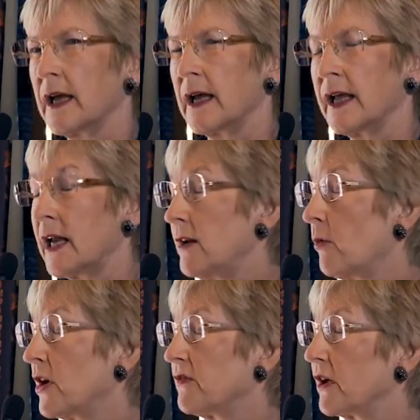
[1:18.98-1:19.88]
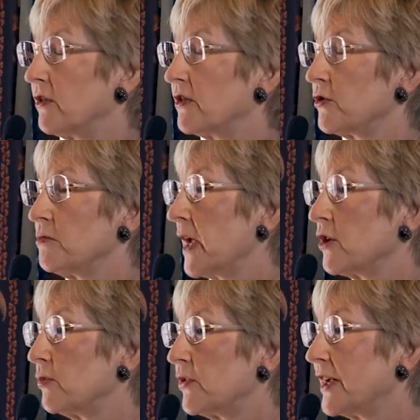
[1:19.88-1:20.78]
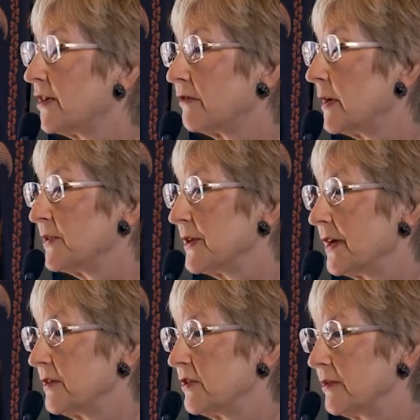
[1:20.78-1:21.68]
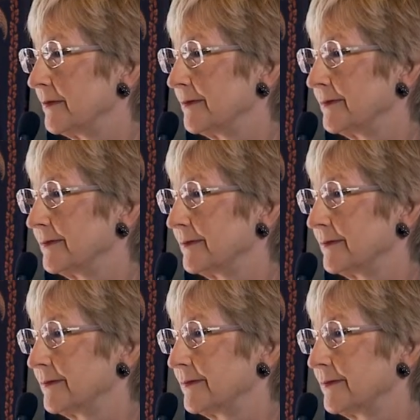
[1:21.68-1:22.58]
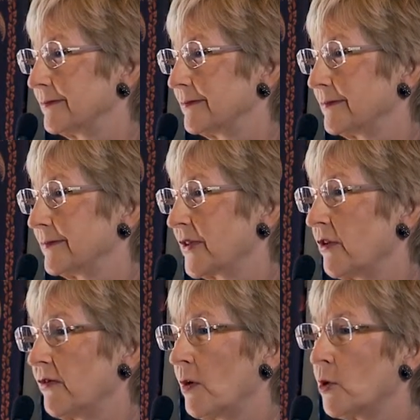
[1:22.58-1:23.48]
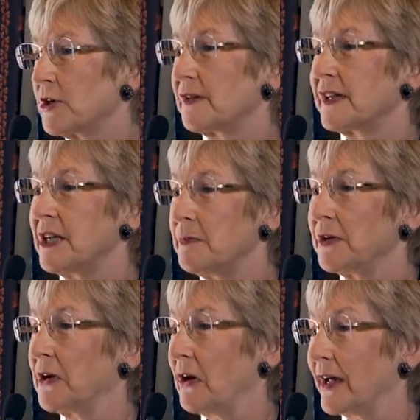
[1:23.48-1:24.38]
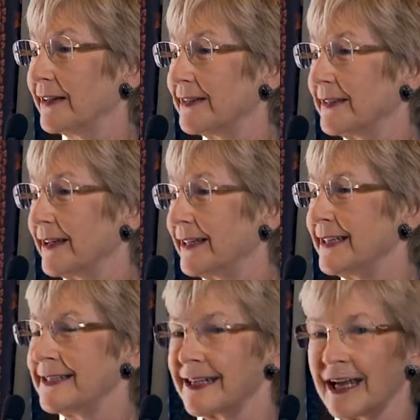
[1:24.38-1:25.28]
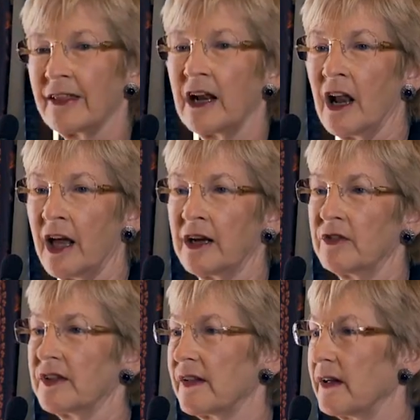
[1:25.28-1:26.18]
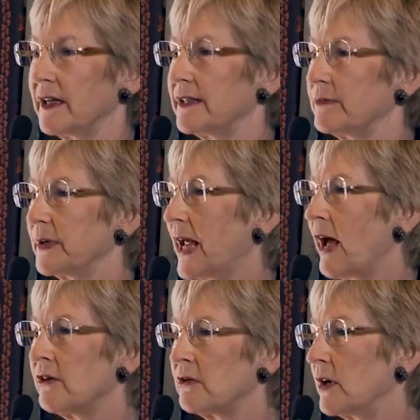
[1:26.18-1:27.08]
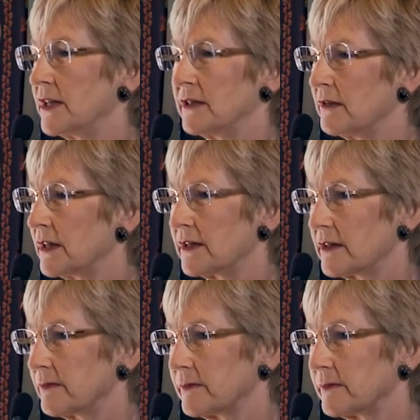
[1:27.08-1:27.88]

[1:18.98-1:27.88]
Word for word: And any one of those could make or break our reputation. So if I want to sleep at night, I need to get that line of sight, but how do I do it?